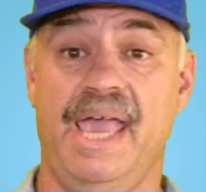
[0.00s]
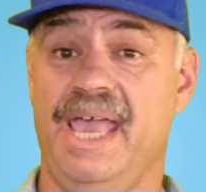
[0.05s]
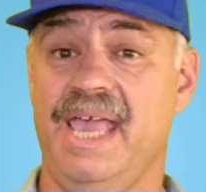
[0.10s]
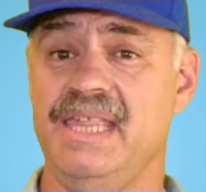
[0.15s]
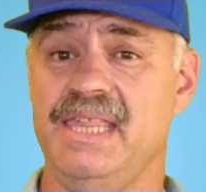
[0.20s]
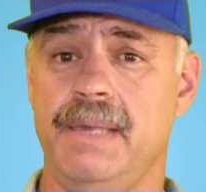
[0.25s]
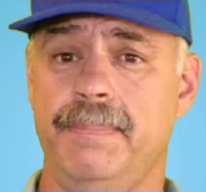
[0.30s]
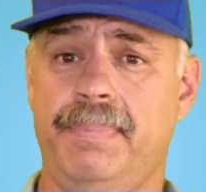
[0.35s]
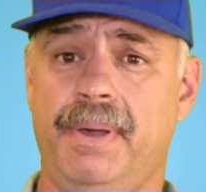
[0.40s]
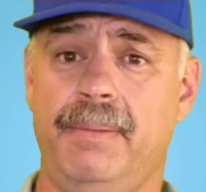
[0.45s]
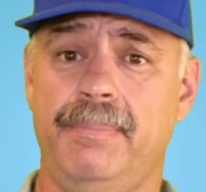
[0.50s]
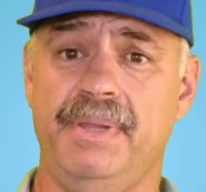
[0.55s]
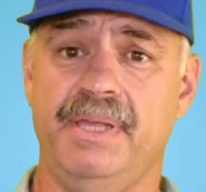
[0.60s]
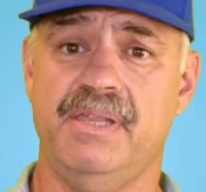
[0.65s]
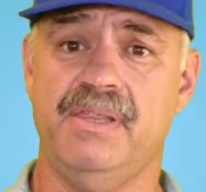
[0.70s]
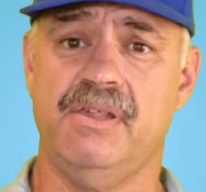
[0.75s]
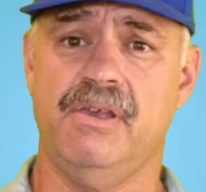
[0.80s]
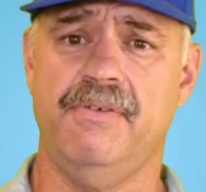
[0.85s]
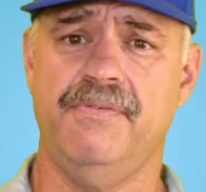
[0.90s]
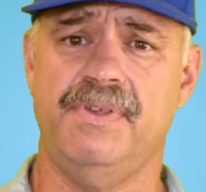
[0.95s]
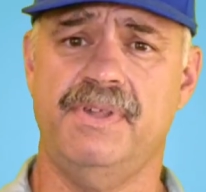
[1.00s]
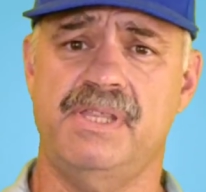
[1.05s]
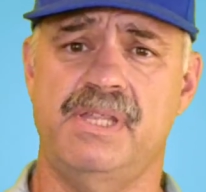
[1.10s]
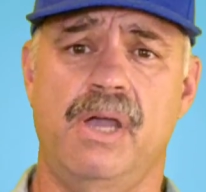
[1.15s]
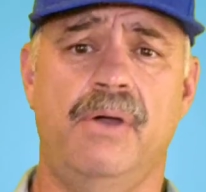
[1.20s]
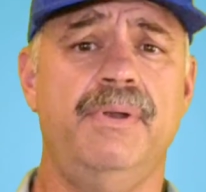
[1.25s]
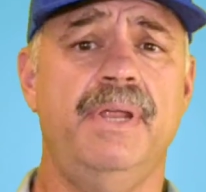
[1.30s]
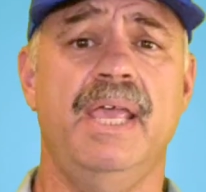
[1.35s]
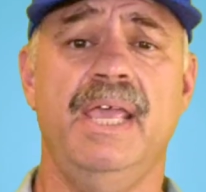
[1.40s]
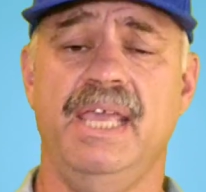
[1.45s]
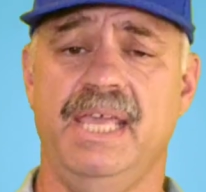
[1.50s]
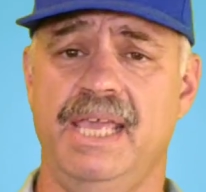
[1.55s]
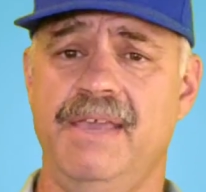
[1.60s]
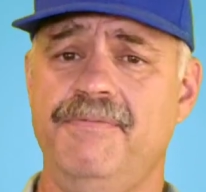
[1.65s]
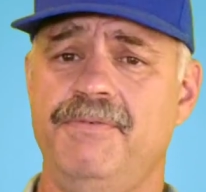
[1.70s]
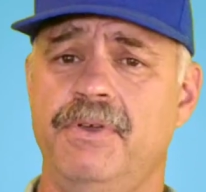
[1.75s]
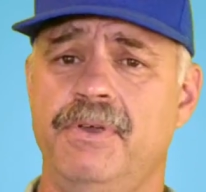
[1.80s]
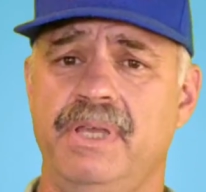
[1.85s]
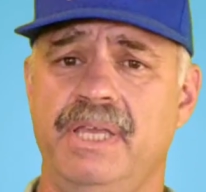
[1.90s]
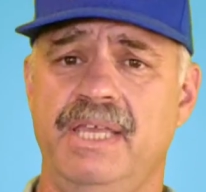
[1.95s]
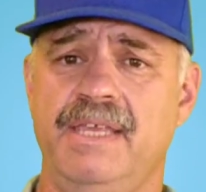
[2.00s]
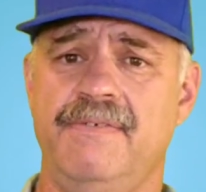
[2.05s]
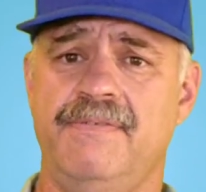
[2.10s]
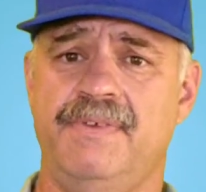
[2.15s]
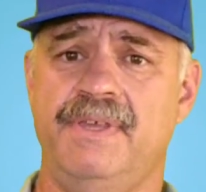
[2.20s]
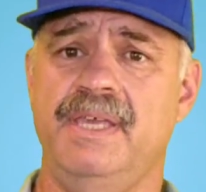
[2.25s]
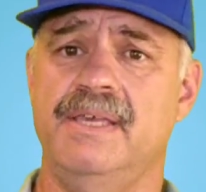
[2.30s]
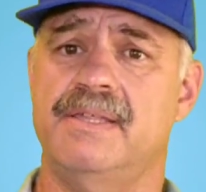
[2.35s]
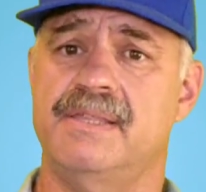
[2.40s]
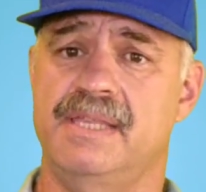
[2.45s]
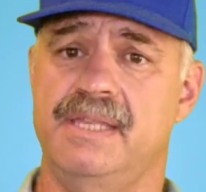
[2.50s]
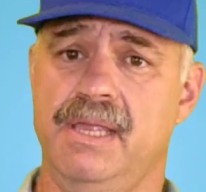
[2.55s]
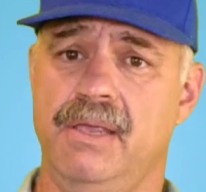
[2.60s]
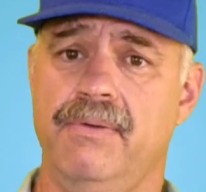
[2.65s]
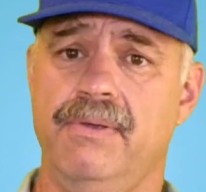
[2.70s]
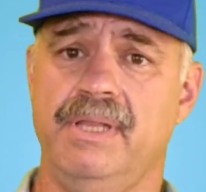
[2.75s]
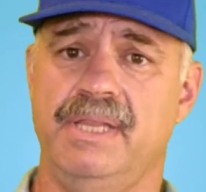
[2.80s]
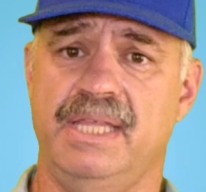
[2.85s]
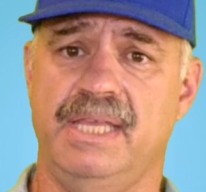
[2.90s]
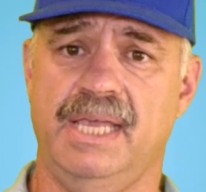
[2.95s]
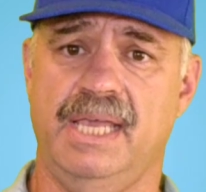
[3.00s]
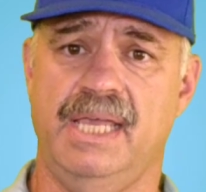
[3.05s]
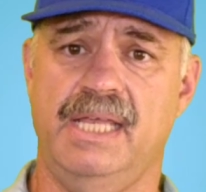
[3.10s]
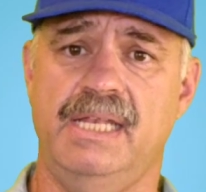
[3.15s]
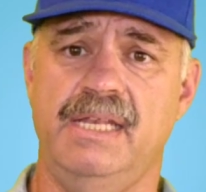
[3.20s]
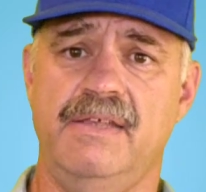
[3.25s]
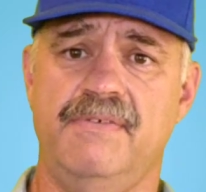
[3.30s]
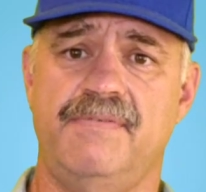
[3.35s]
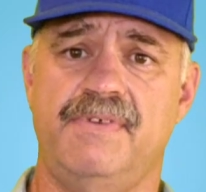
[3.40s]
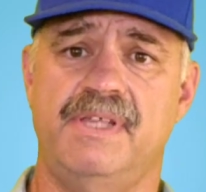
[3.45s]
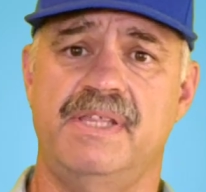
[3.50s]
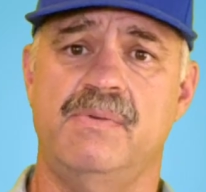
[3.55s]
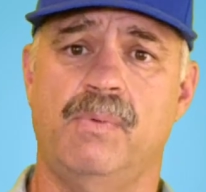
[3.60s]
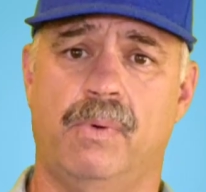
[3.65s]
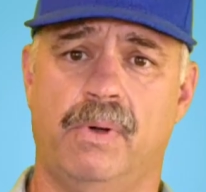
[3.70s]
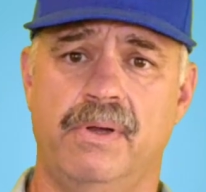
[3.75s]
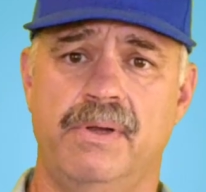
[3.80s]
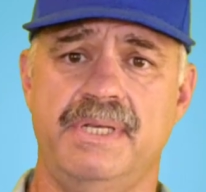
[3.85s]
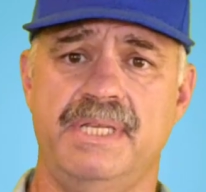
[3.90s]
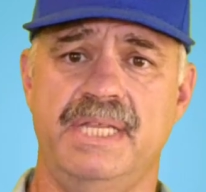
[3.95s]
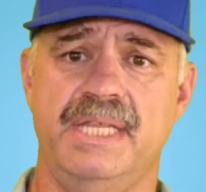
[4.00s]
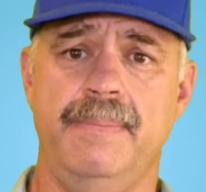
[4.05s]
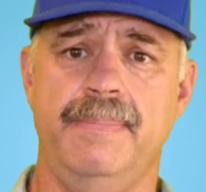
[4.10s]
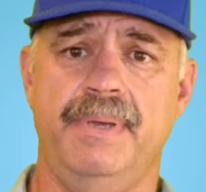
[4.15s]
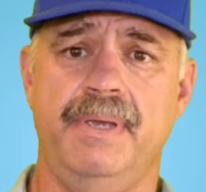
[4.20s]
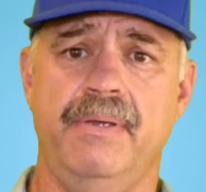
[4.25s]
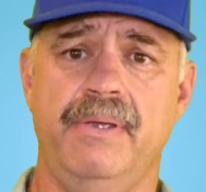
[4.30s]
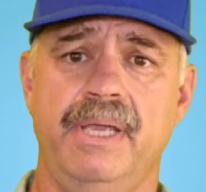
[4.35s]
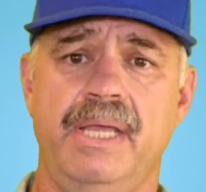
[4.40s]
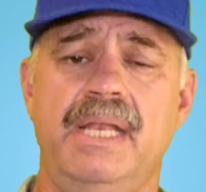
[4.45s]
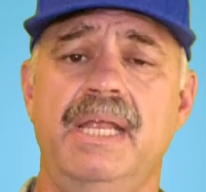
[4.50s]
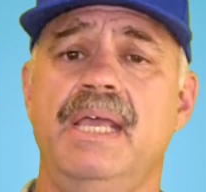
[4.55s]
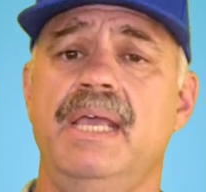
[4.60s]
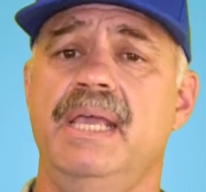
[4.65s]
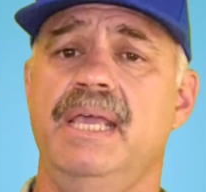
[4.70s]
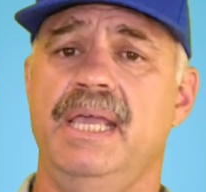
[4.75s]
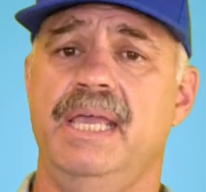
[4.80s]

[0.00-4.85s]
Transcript: As a public service note, if your EV is nearing the end of its warranty period,